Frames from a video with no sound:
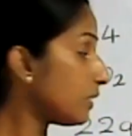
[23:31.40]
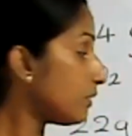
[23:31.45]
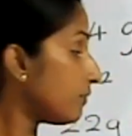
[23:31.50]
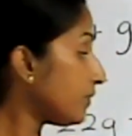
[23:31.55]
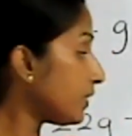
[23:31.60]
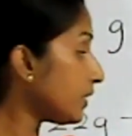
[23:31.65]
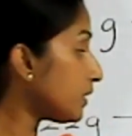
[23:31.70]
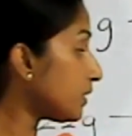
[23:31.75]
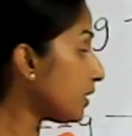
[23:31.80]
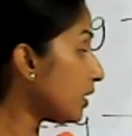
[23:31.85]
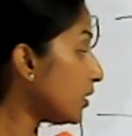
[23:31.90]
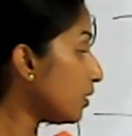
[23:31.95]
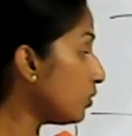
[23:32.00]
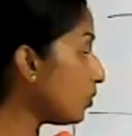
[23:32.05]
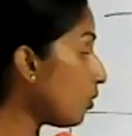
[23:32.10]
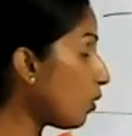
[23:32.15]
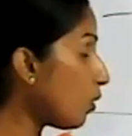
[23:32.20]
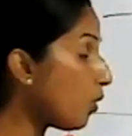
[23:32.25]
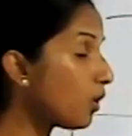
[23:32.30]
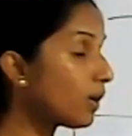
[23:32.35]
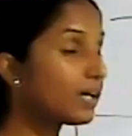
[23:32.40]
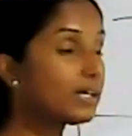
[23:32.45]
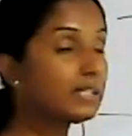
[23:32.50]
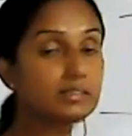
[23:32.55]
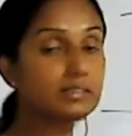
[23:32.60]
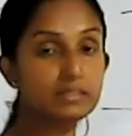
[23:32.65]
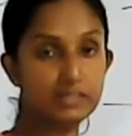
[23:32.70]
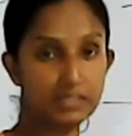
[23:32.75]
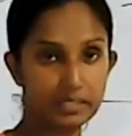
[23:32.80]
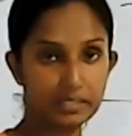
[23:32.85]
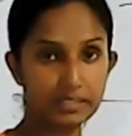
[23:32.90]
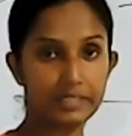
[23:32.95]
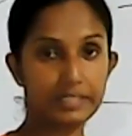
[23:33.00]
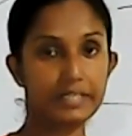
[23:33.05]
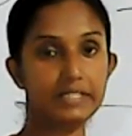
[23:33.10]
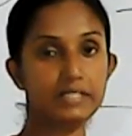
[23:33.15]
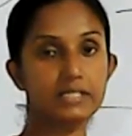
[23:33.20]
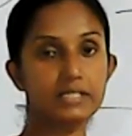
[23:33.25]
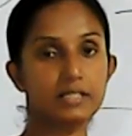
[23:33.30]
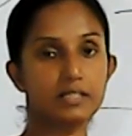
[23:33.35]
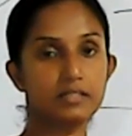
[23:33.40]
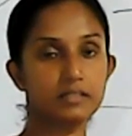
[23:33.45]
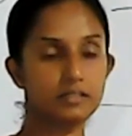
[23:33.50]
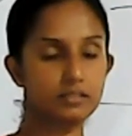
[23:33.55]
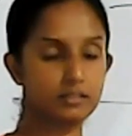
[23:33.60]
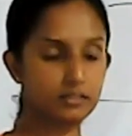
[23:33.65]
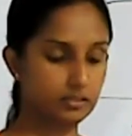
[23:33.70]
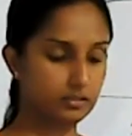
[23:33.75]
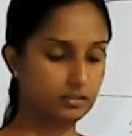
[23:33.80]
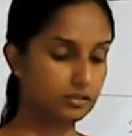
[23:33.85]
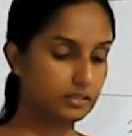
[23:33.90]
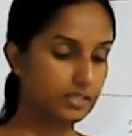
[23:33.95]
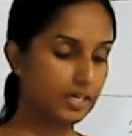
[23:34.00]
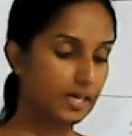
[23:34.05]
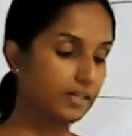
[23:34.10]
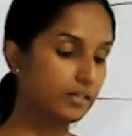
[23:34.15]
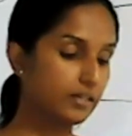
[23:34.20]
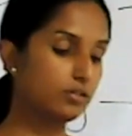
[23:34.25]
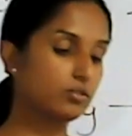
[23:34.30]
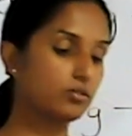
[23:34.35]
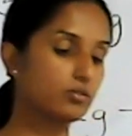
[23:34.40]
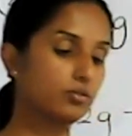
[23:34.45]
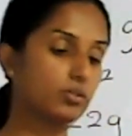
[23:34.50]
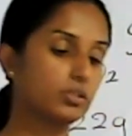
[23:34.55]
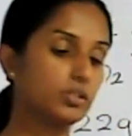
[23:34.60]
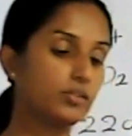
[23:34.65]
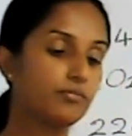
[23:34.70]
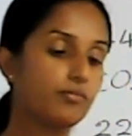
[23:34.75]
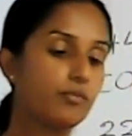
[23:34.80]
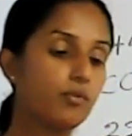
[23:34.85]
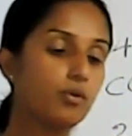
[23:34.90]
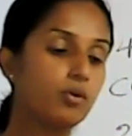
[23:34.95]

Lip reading: with low concentration, right? So the